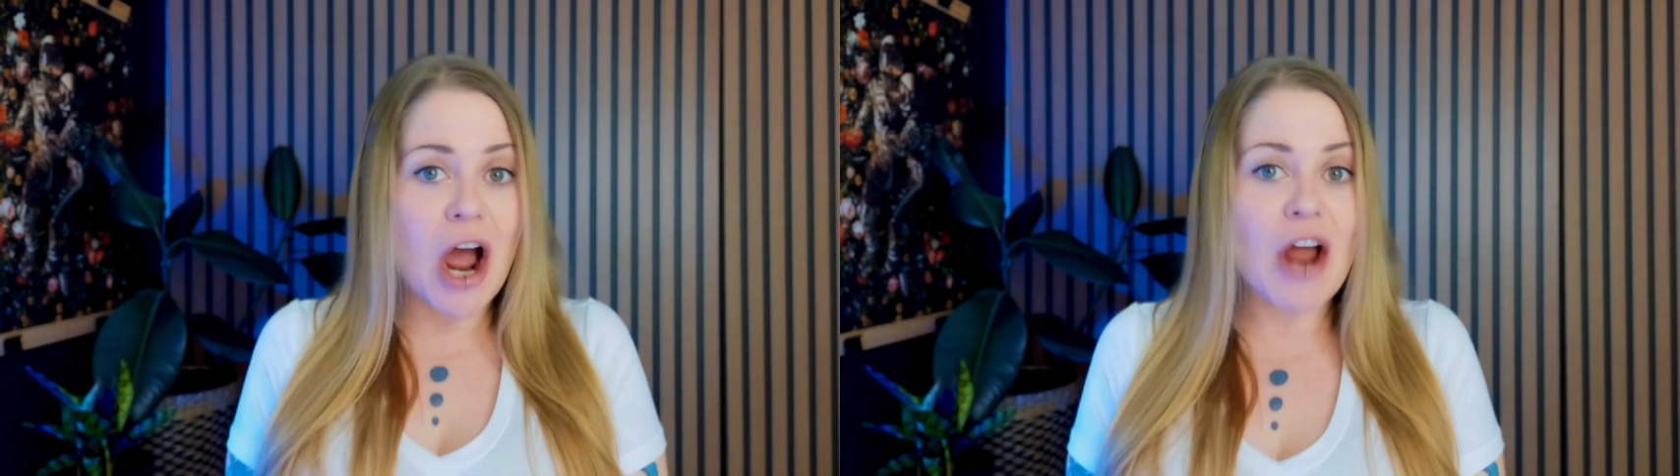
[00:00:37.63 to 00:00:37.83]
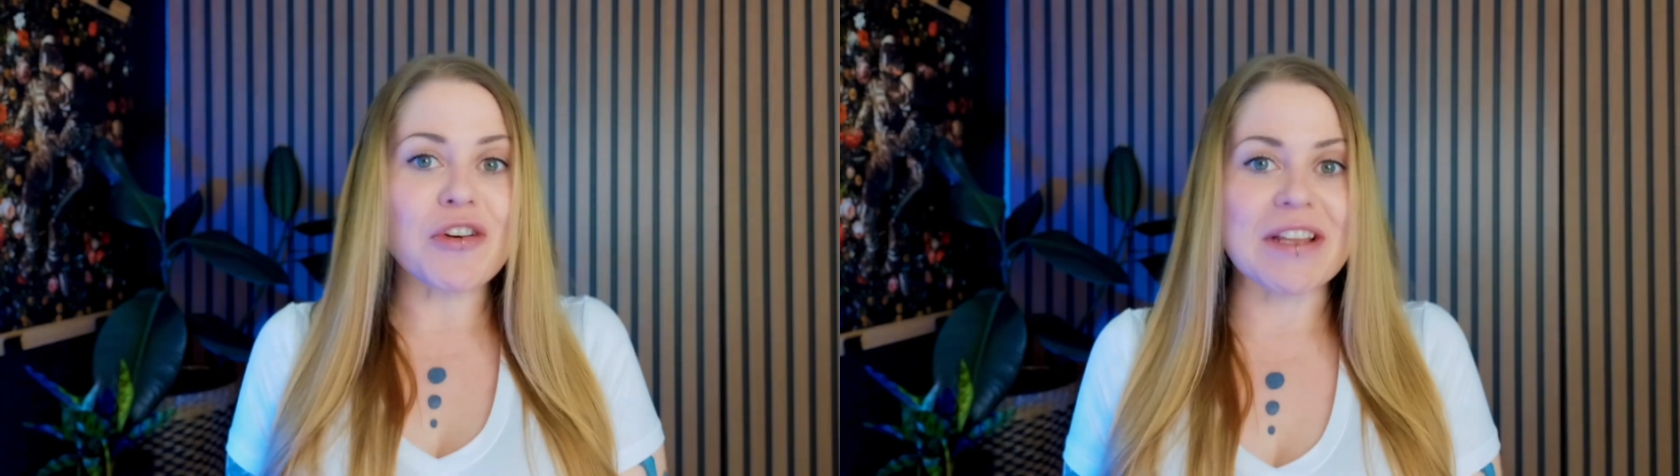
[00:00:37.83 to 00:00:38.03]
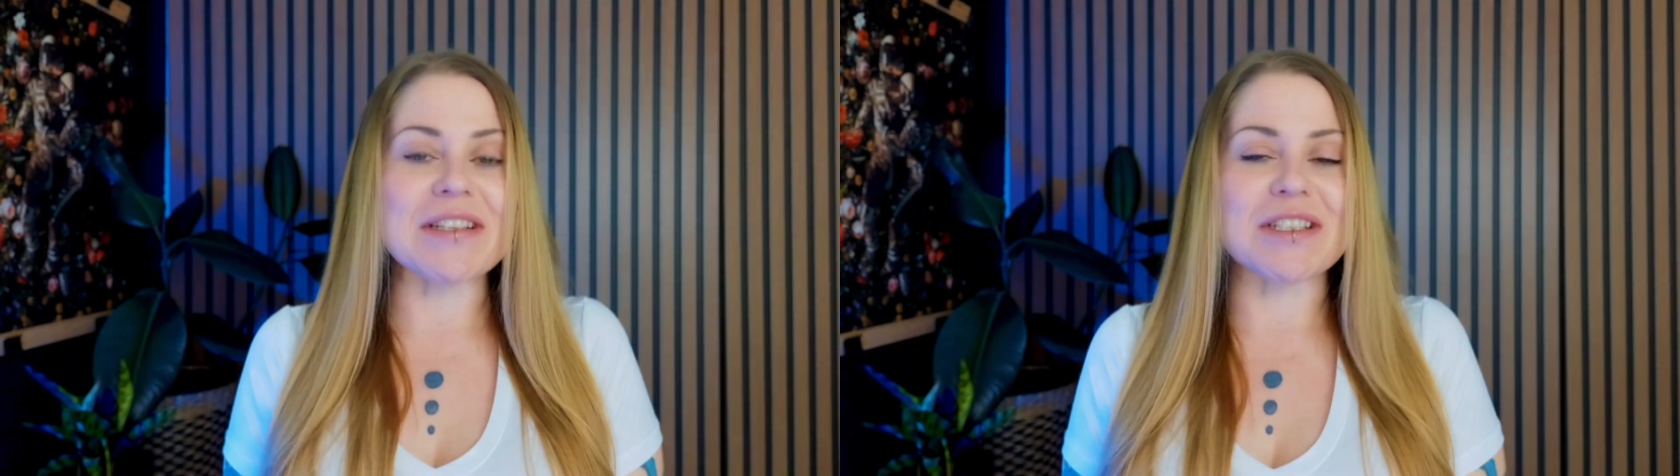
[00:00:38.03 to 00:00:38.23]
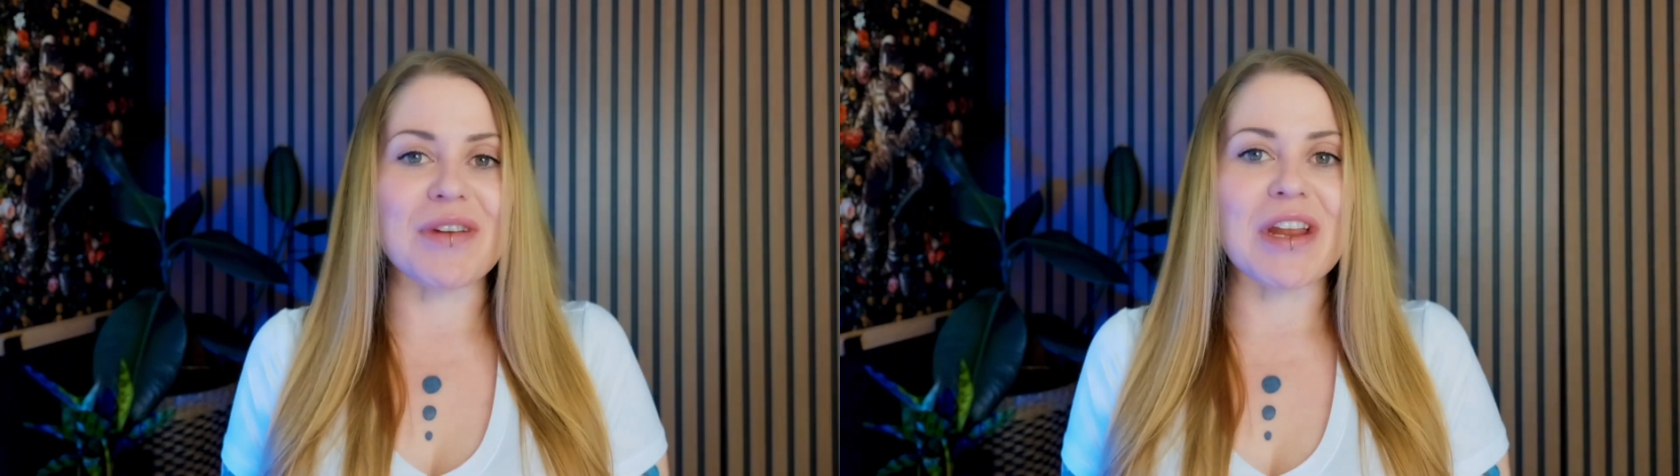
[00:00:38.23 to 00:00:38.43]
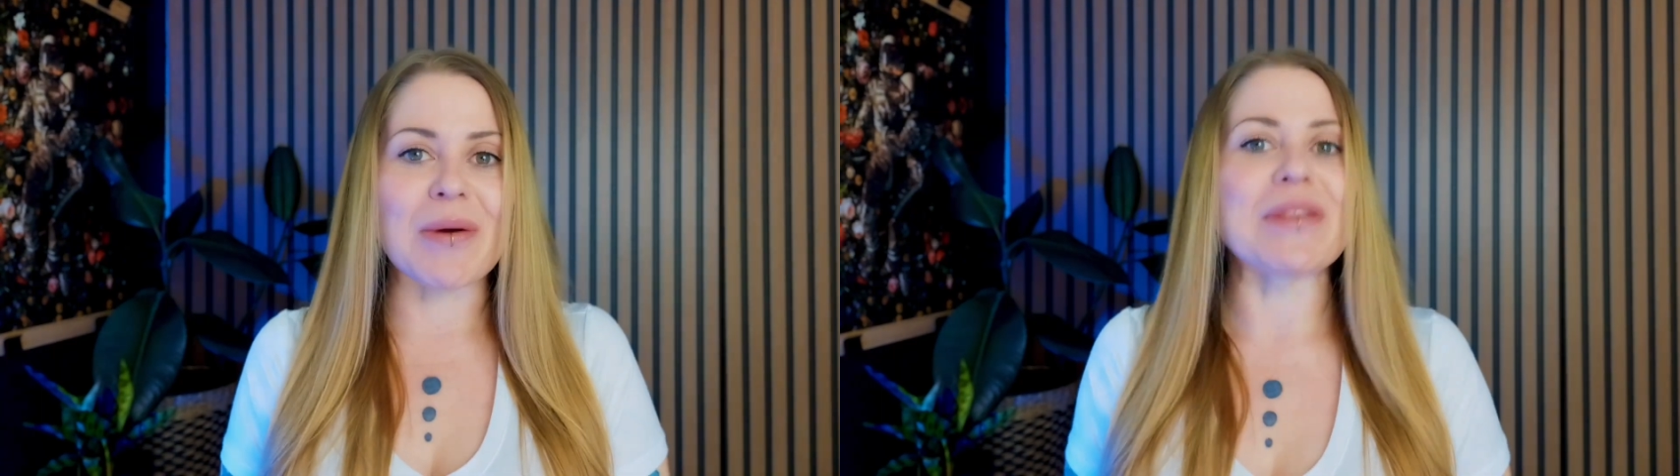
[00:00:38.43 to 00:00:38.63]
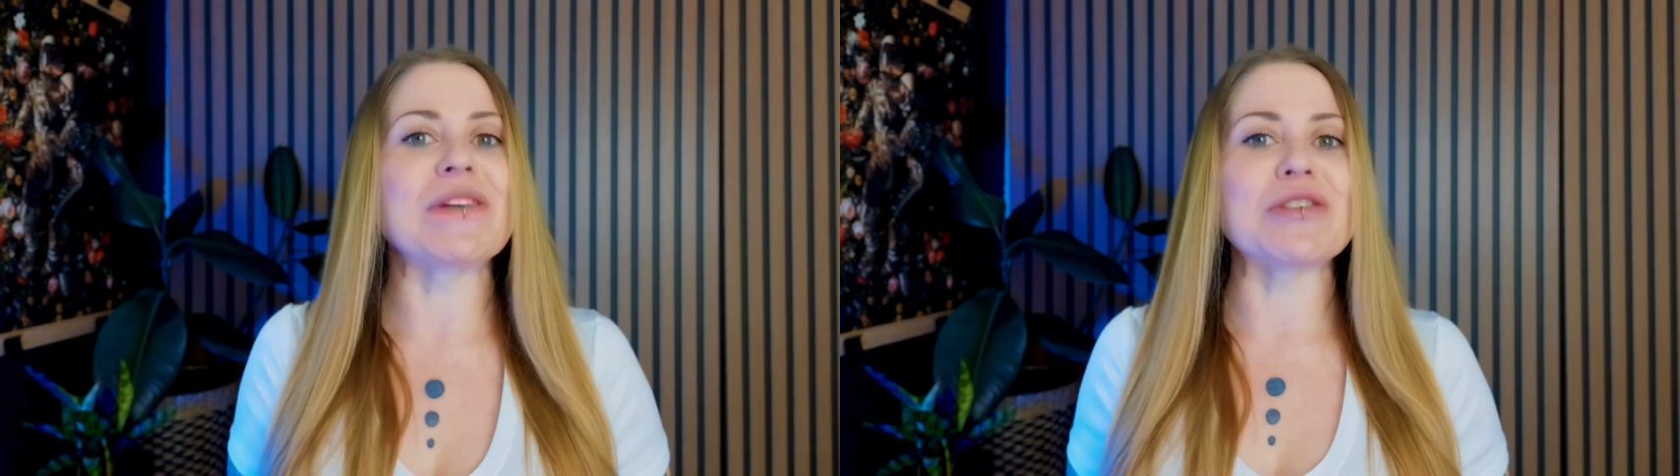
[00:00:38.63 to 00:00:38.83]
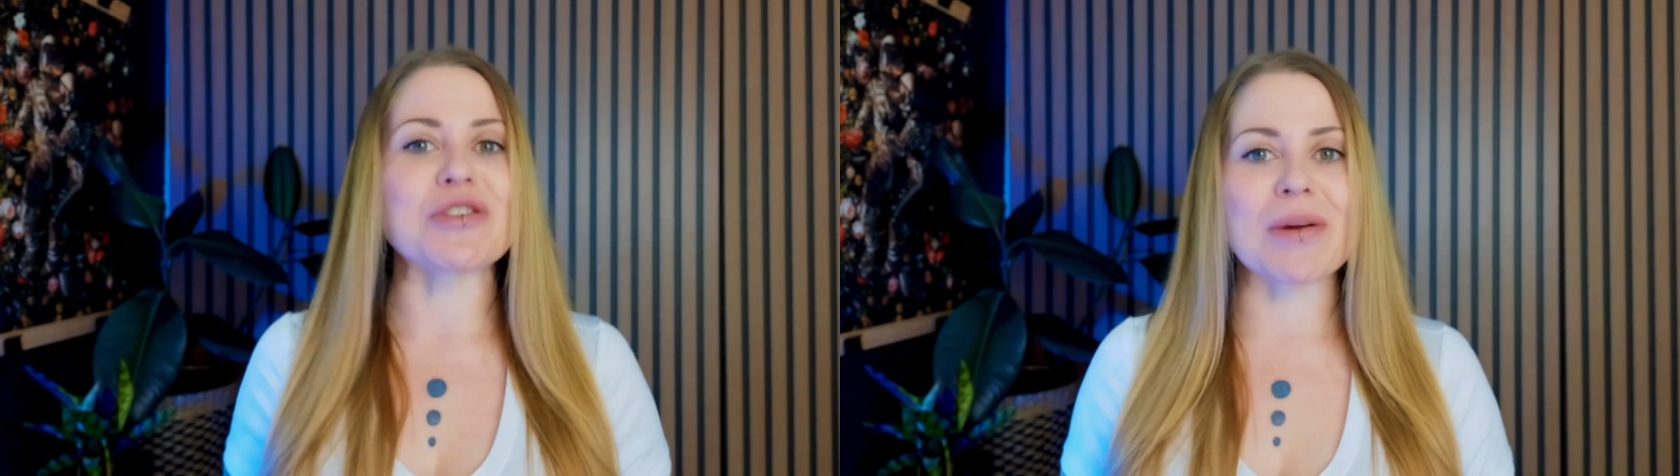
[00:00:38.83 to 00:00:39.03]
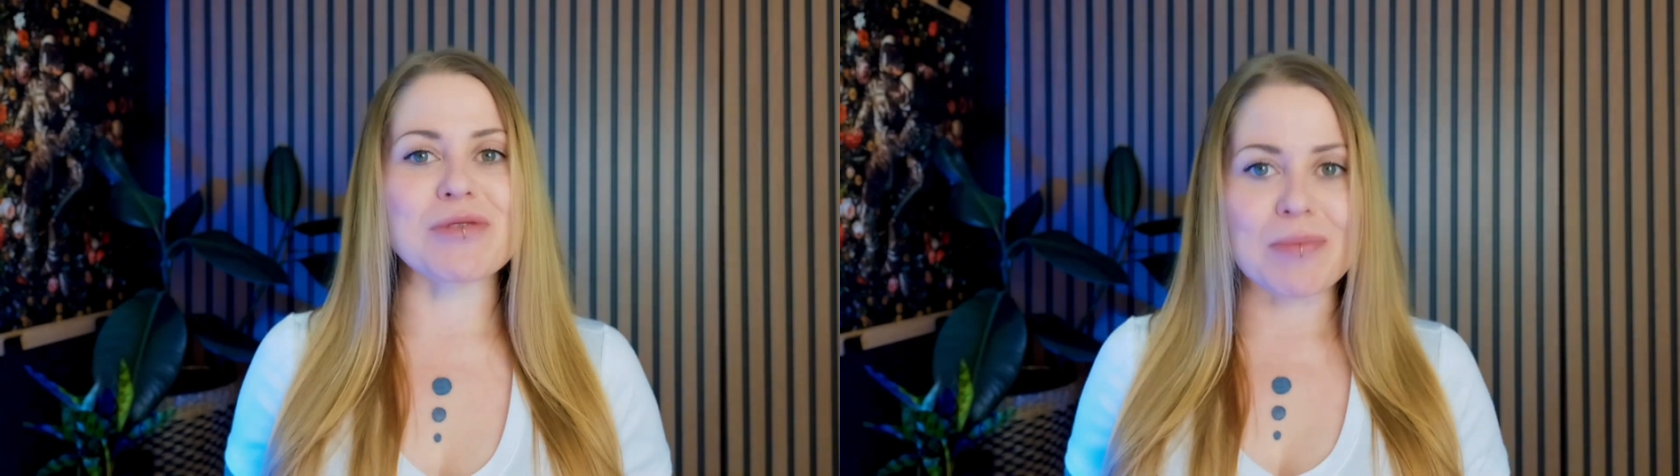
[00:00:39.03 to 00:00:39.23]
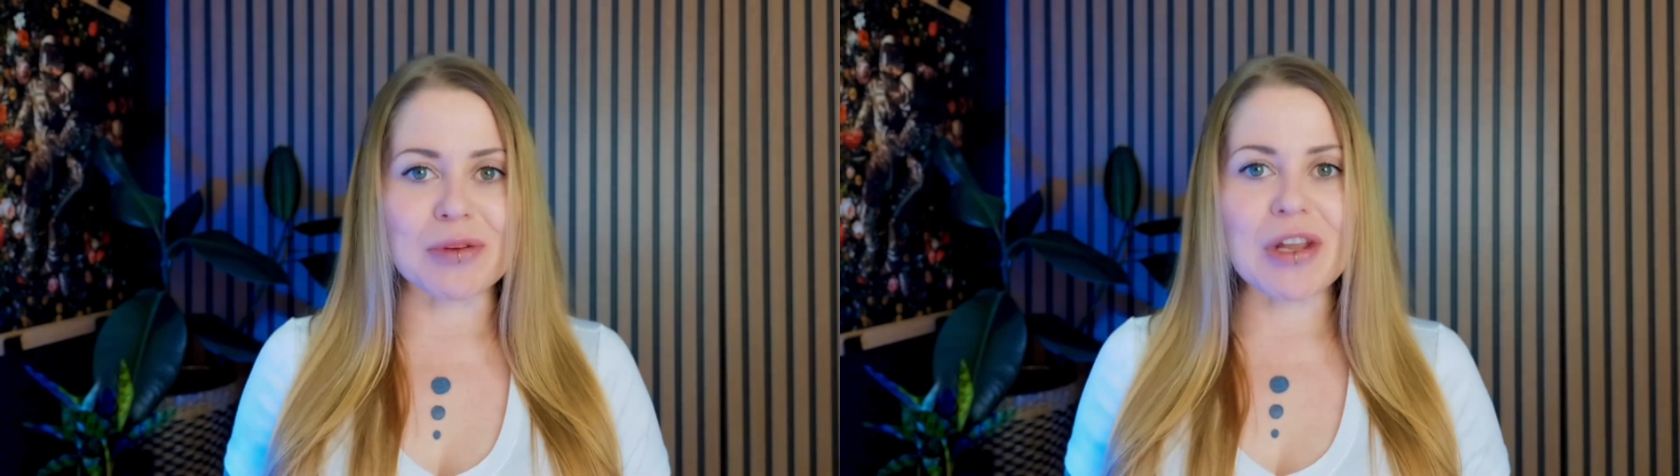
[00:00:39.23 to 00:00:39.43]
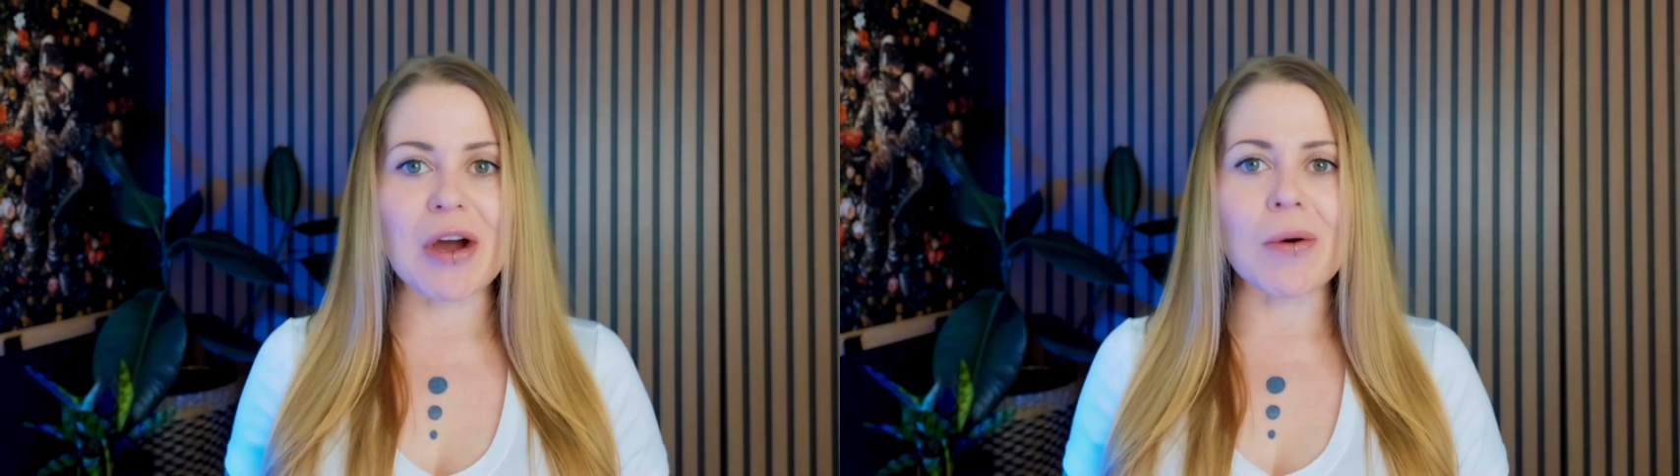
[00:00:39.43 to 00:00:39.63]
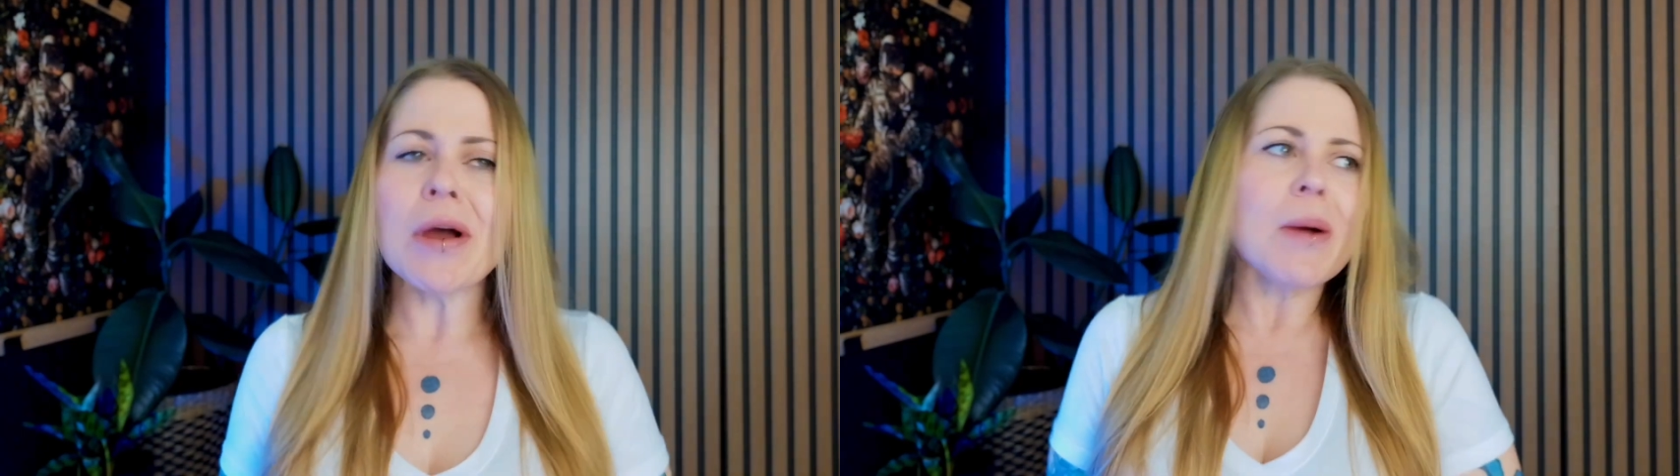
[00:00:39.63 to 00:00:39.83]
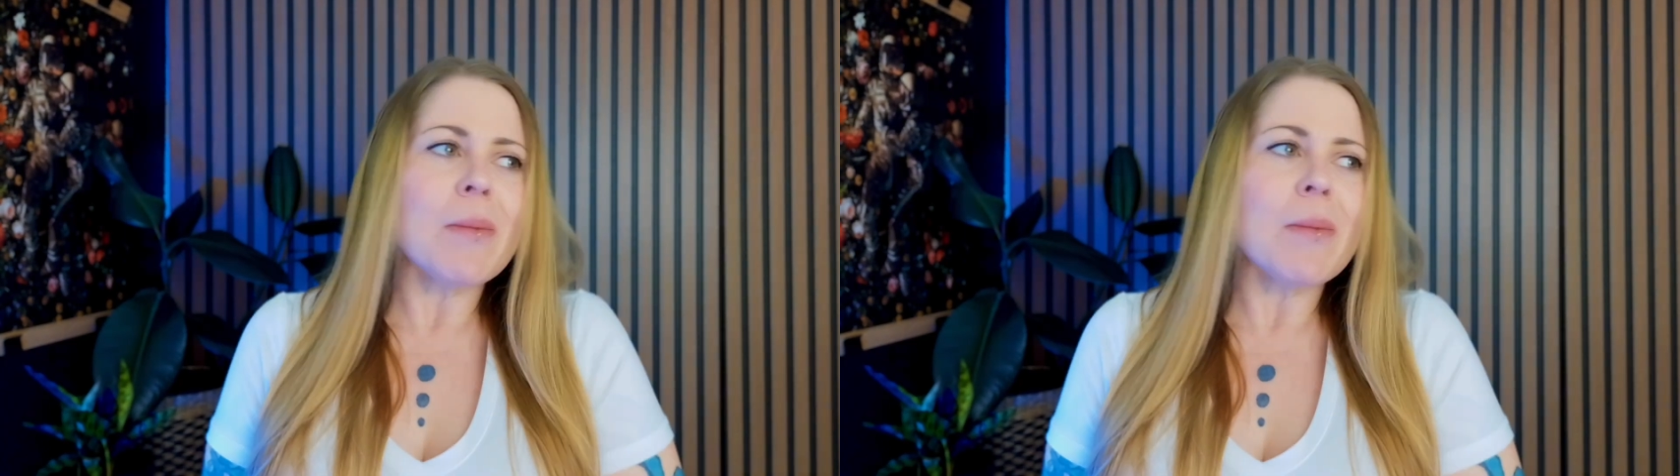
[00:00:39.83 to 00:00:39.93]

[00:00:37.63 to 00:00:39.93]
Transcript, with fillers: underneath this video in the description below,